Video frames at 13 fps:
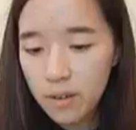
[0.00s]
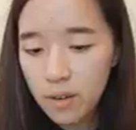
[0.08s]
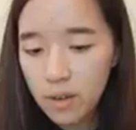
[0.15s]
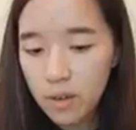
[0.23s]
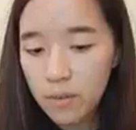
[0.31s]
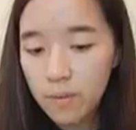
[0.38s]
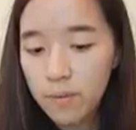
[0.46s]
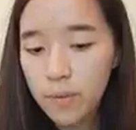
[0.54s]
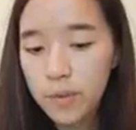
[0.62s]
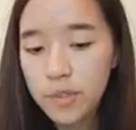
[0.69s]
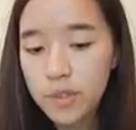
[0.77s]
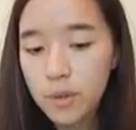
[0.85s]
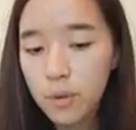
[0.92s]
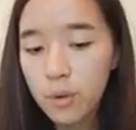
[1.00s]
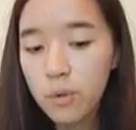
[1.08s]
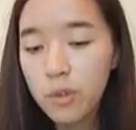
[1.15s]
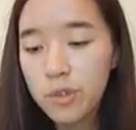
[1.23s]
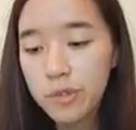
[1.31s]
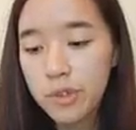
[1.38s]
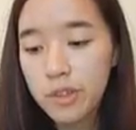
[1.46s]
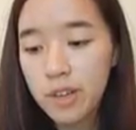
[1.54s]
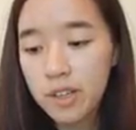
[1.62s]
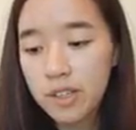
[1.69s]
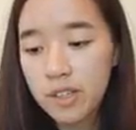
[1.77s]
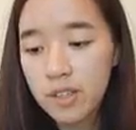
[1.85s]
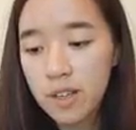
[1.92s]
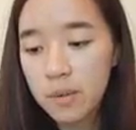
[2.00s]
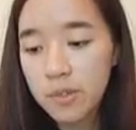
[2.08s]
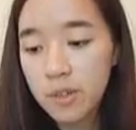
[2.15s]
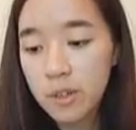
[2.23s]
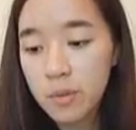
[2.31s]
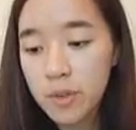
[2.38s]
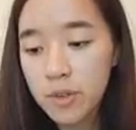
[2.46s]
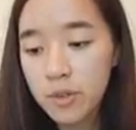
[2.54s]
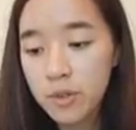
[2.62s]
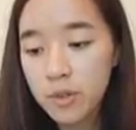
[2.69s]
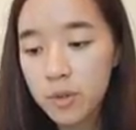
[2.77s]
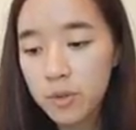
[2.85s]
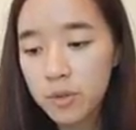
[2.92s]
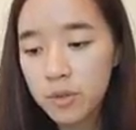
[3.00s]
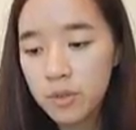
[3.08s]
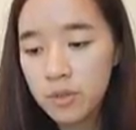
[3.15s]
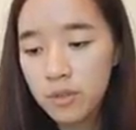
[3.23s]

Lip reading: our first total, which was 1,000. That was our original total.